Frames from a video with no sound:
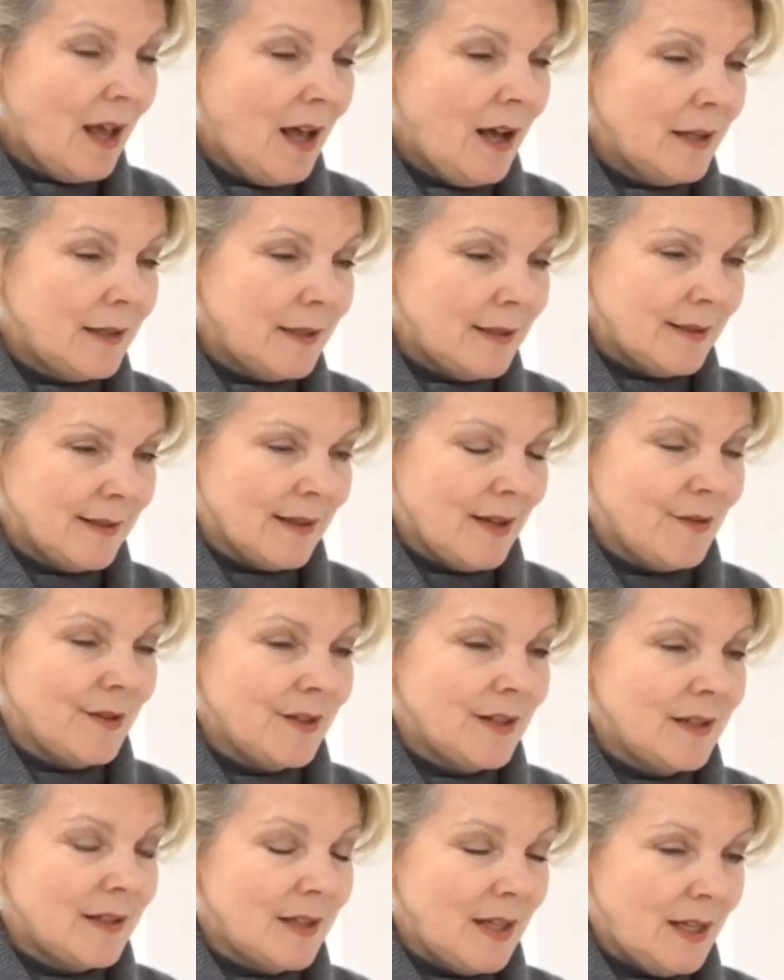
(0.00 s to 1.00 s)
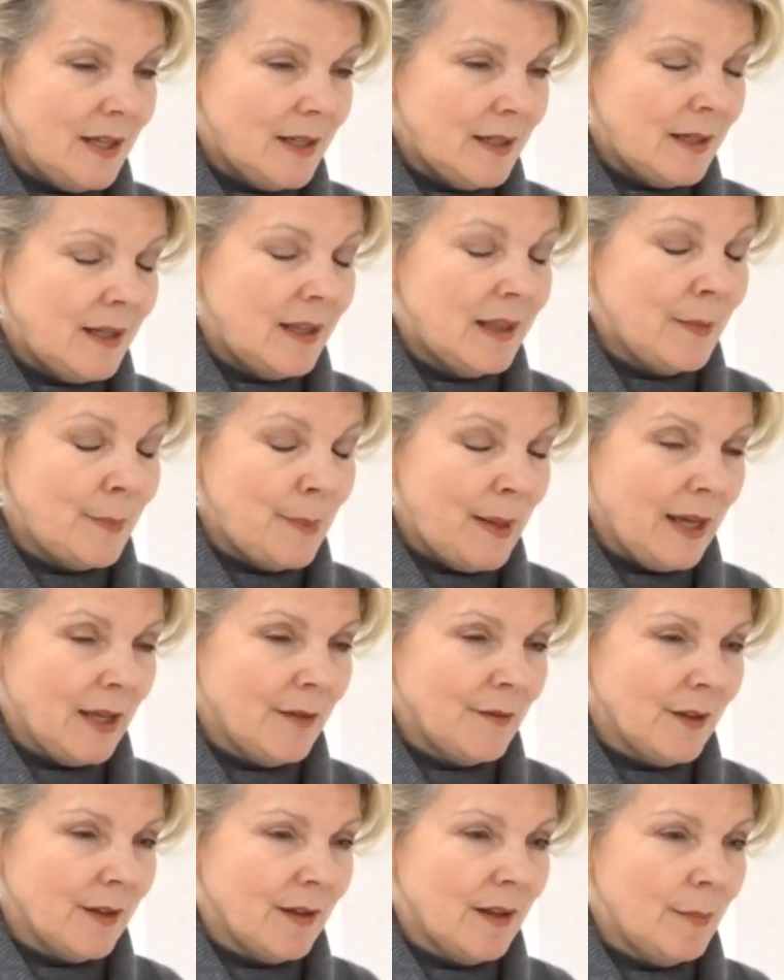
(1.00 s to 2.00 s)
I discovered a tin in the back
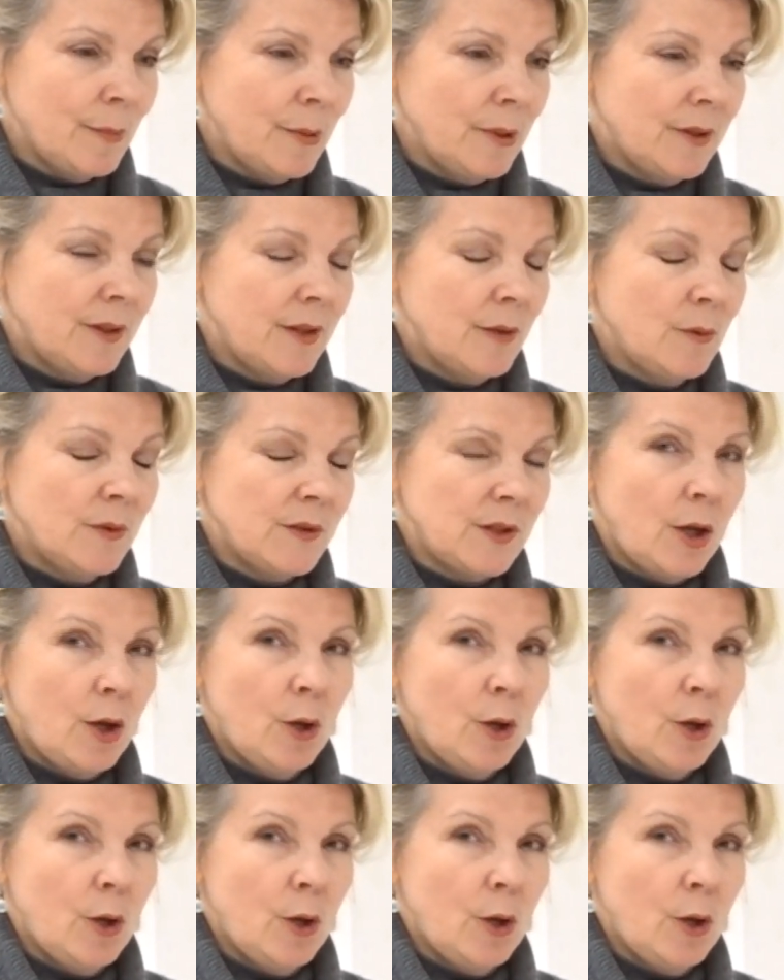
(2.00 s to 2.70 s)
of a cupboard that was